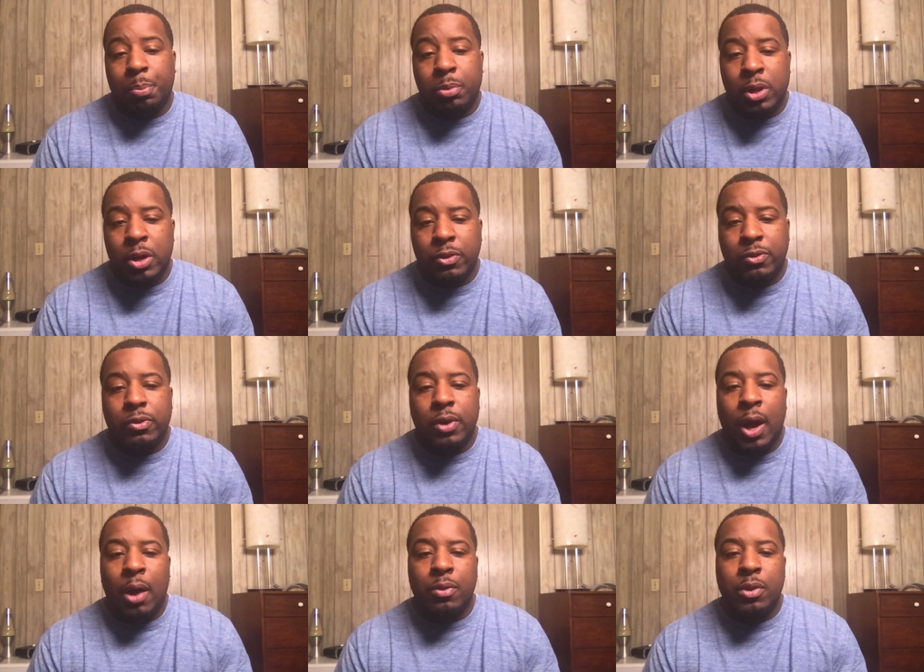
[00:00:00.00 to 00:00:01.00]
Plus,
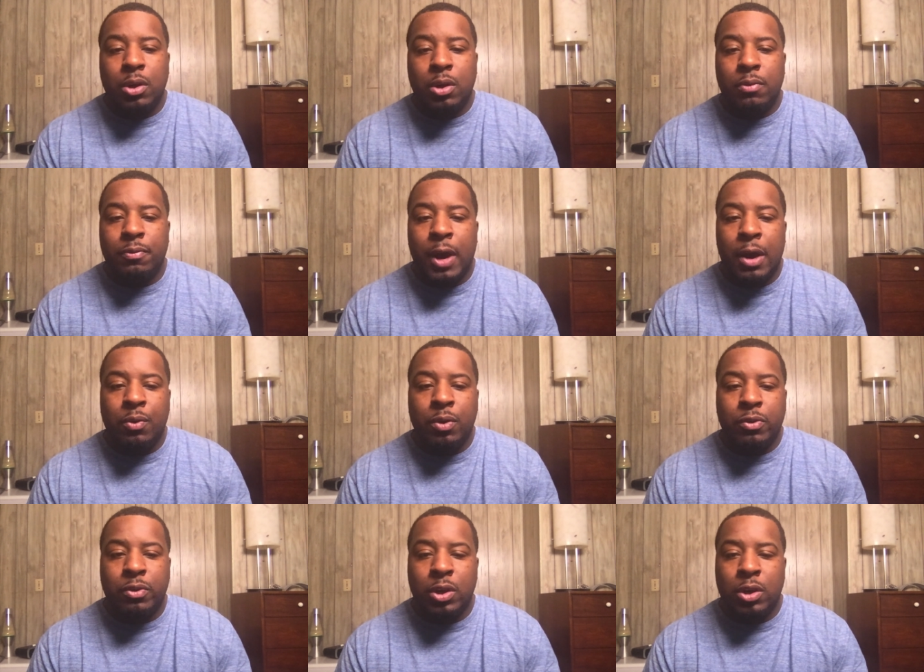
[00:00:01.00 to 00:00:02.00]
how the
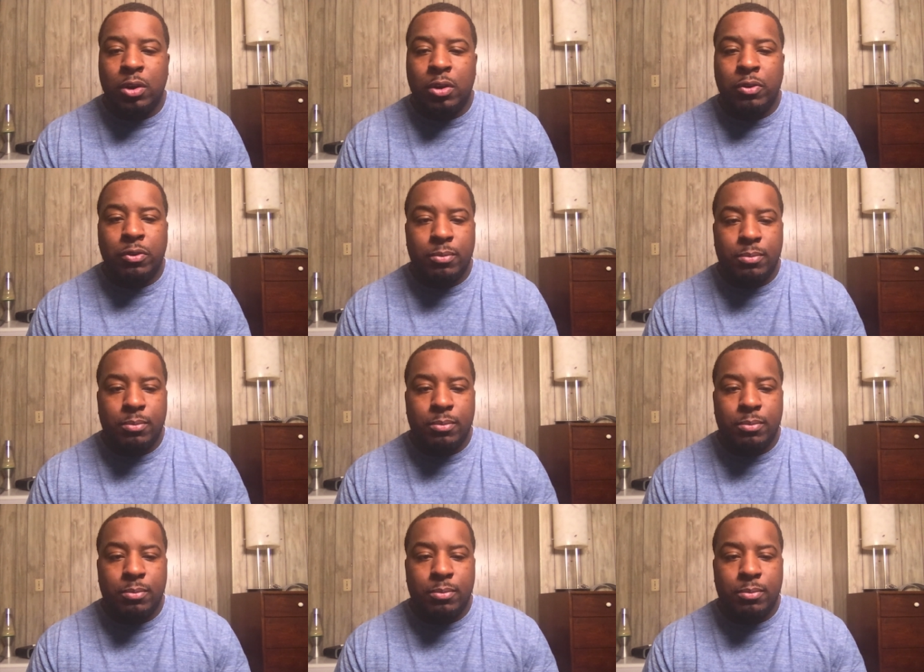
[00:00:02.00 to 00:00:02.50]
virus is